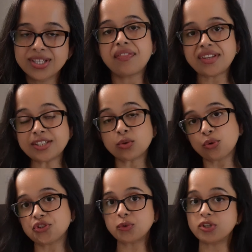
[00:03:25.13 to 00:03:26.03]
This is
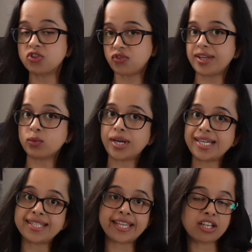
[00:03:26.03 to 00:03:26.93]
also a great way
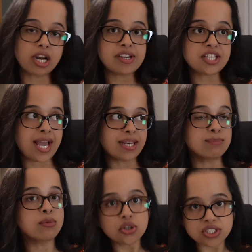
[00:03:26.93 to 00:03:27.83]
to encourage and
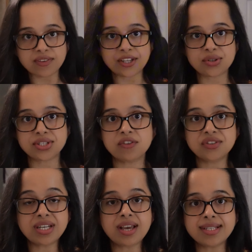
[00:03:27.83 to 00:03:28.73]
motivate yourself
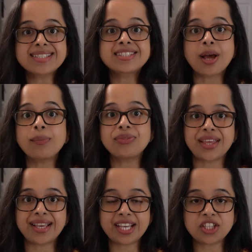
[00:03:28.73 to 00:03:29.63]
to learn
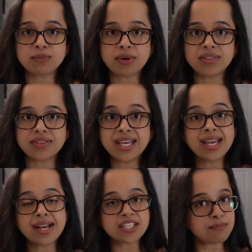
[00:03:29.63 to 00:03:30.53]
something each month,
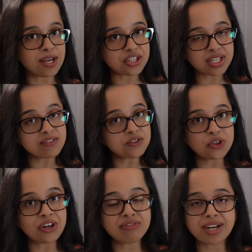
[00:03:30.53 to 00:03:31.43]
especially if
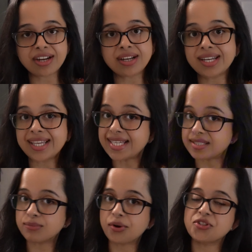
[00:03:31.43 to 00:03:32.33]
drawing regularly
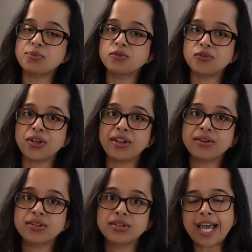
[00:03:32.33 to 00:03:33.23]
isn't possible for you.
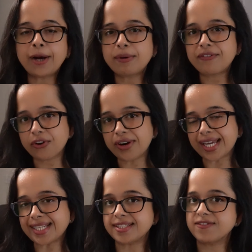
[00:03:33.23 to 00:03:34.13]
Now, before I
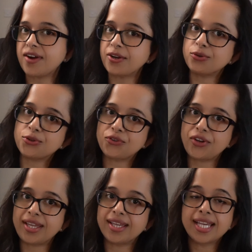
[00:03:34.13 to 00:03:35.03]
get to the final
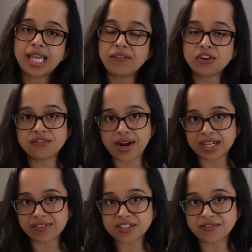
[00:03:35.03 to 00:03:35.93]
3, if you're
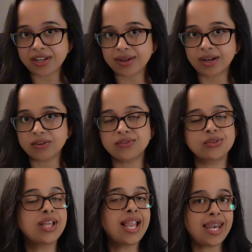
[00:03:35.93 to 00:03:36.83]
finding this video
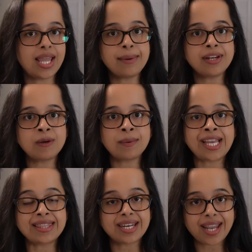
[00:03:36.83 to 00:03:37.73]
helpful, let me know by
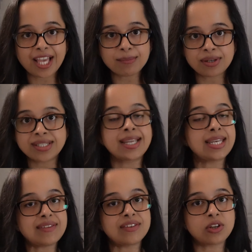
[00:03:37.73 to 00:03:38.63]
hitting the like button and
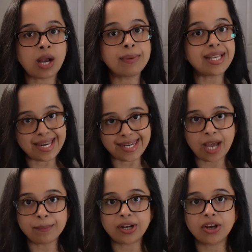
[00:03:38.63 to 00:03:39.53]
leaving a comment
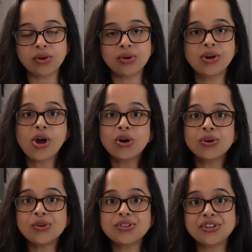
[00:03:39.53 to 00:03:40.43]
down below.
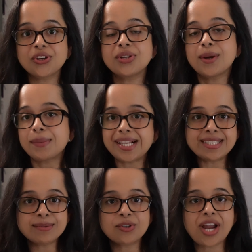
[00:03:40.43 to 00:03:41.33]
Also, please
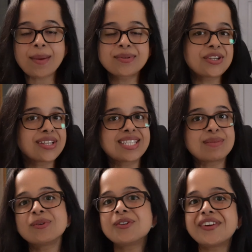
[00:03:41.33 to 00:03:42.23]
subscribe so you can see
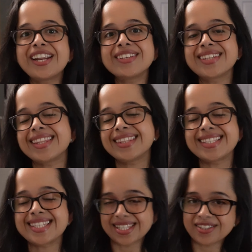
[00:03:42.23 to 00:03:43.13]
more videos like
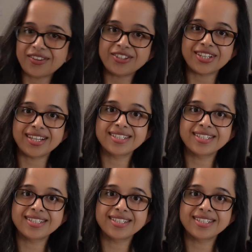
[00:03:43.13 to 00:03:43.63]
this in the future.